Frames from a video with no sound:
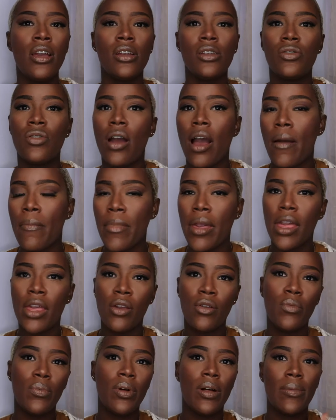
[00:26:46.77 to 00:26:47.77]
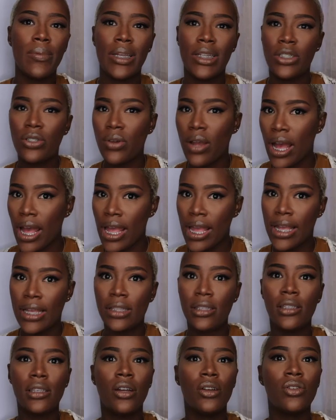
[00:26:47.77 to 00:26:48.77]
Try manual pump and try
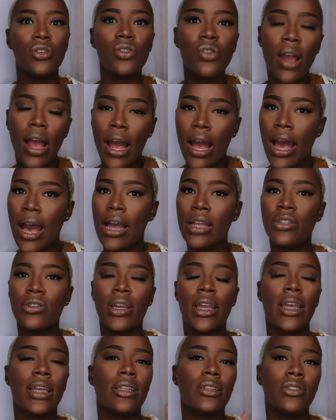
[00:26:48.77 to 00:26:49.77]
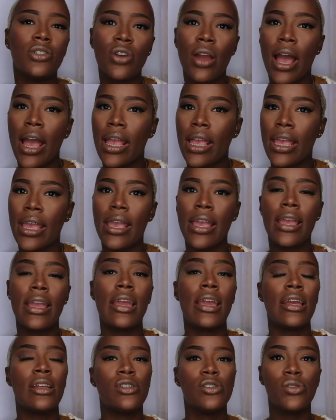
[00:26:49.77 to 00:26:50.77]
insert, try hydrating, try
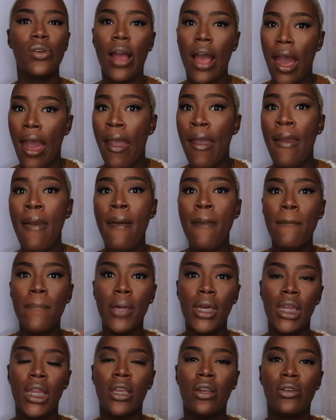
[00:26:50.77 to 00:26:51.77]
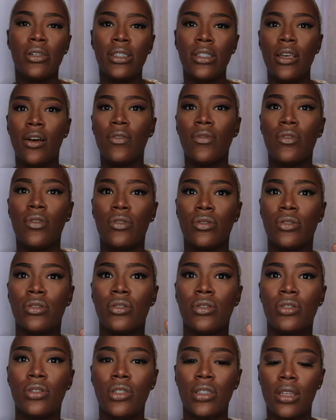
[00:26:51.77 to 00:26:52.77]
eating, and try putting yourself on
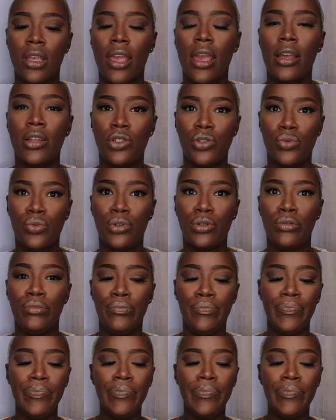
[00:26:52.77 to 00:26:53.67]
a schedule.